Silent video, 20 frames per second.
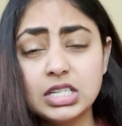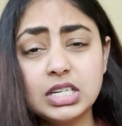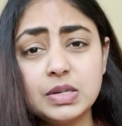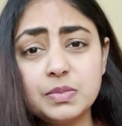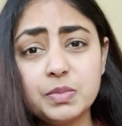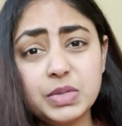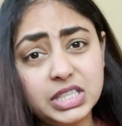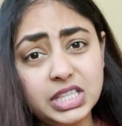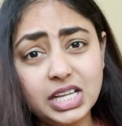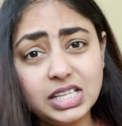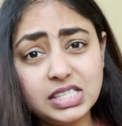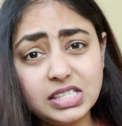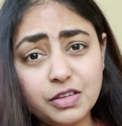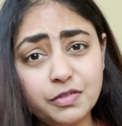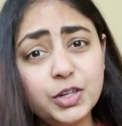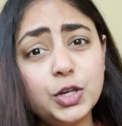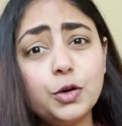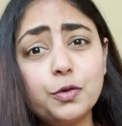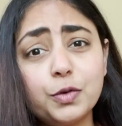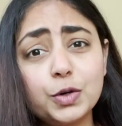But that's the
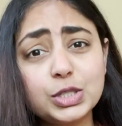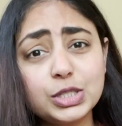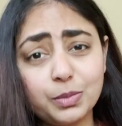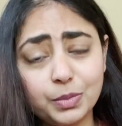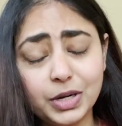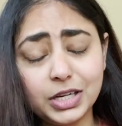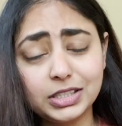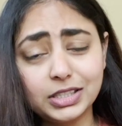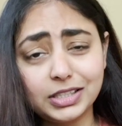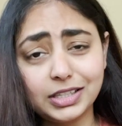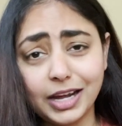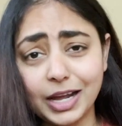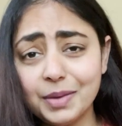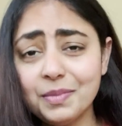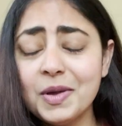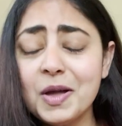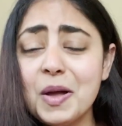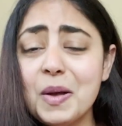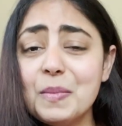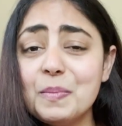video for some other
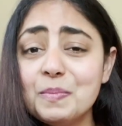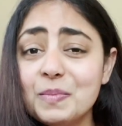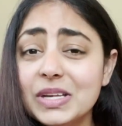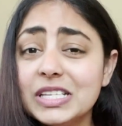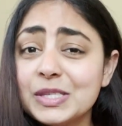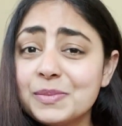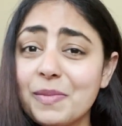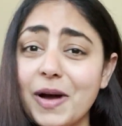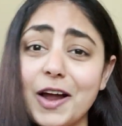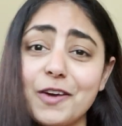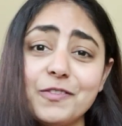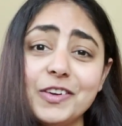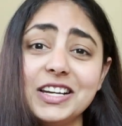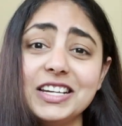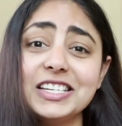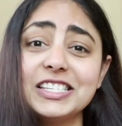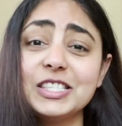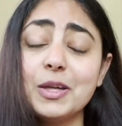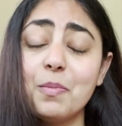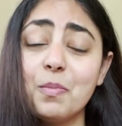time. Miss Marvel
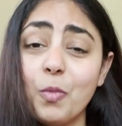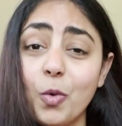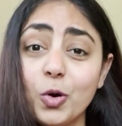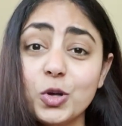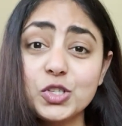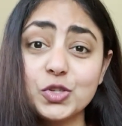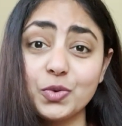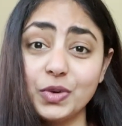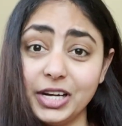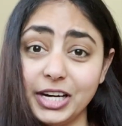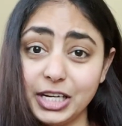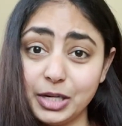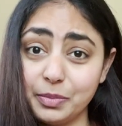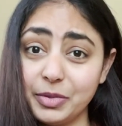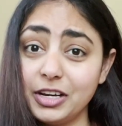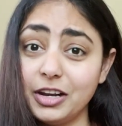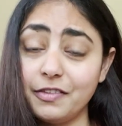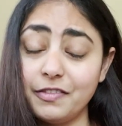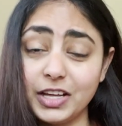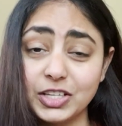is the most
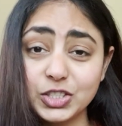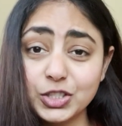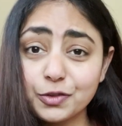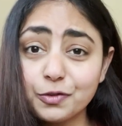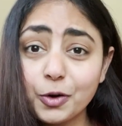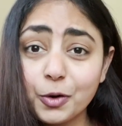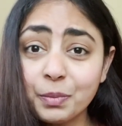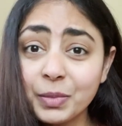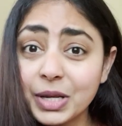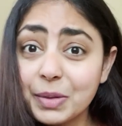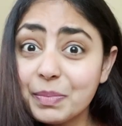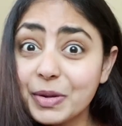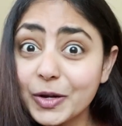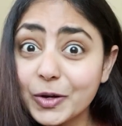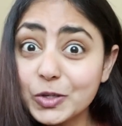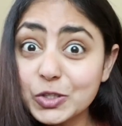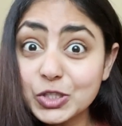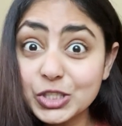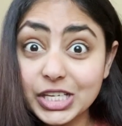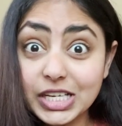relatable Avenger for me
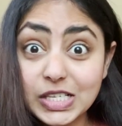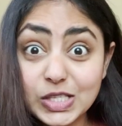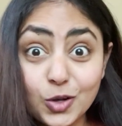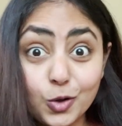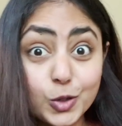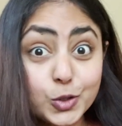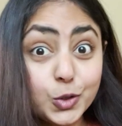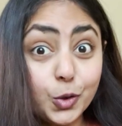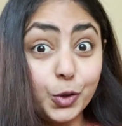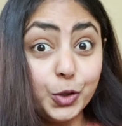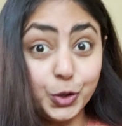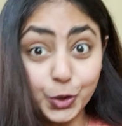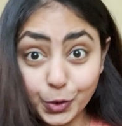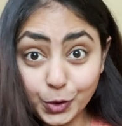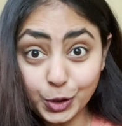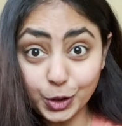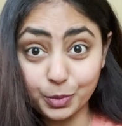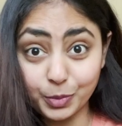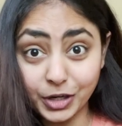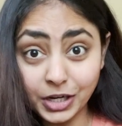because she is also a
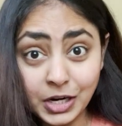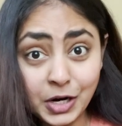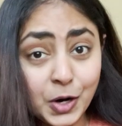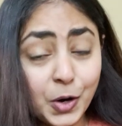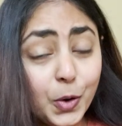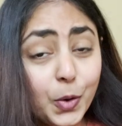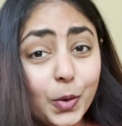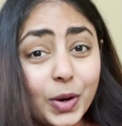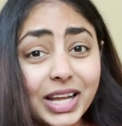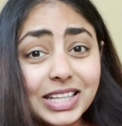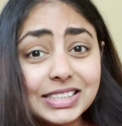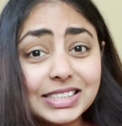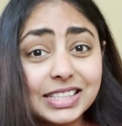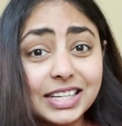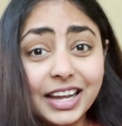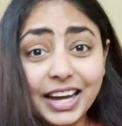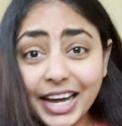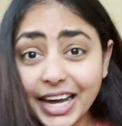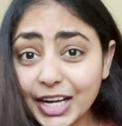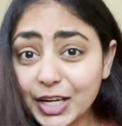YouTuber who gets
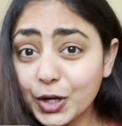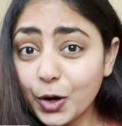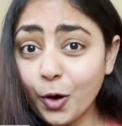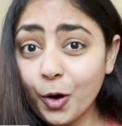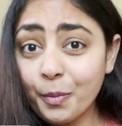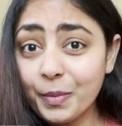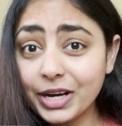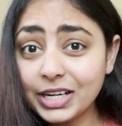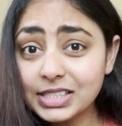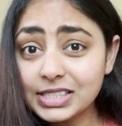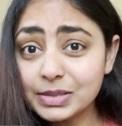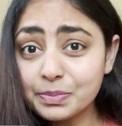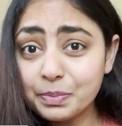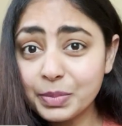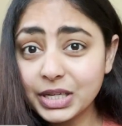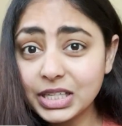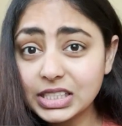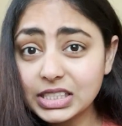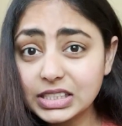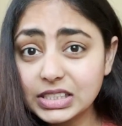great comments
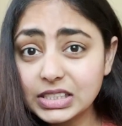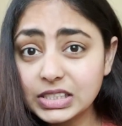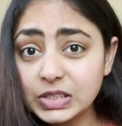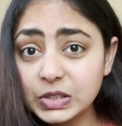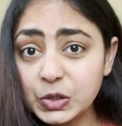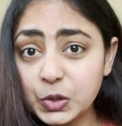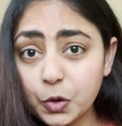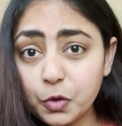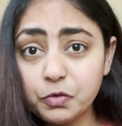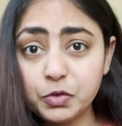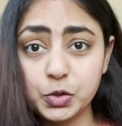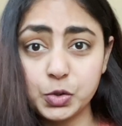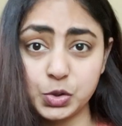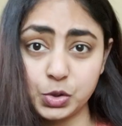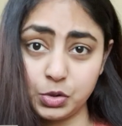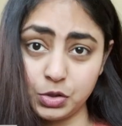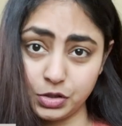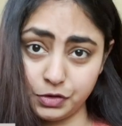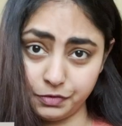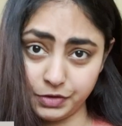but no views
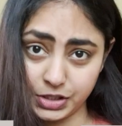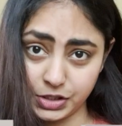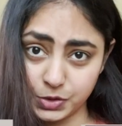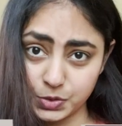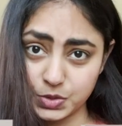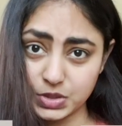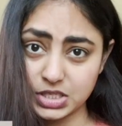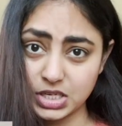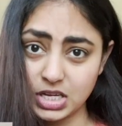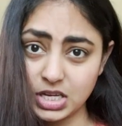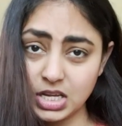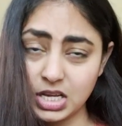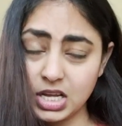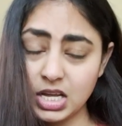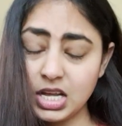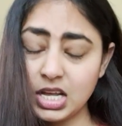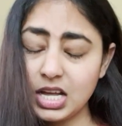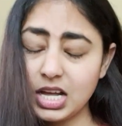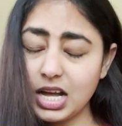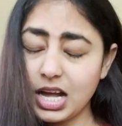on her videos.
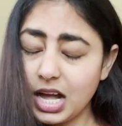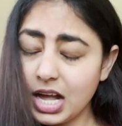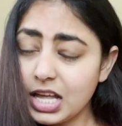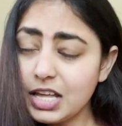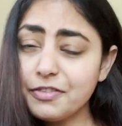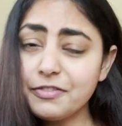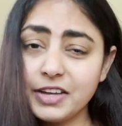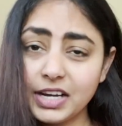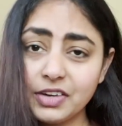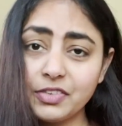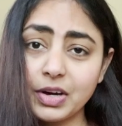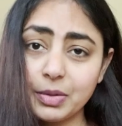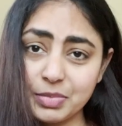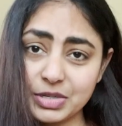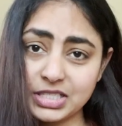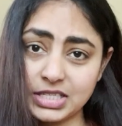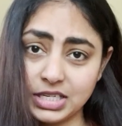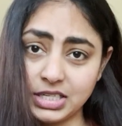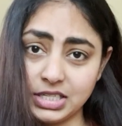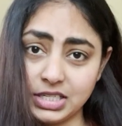I felt
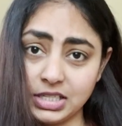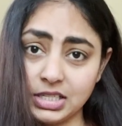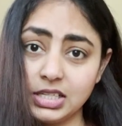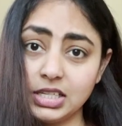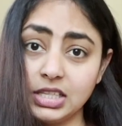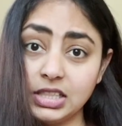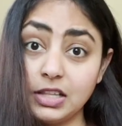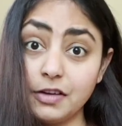represented in the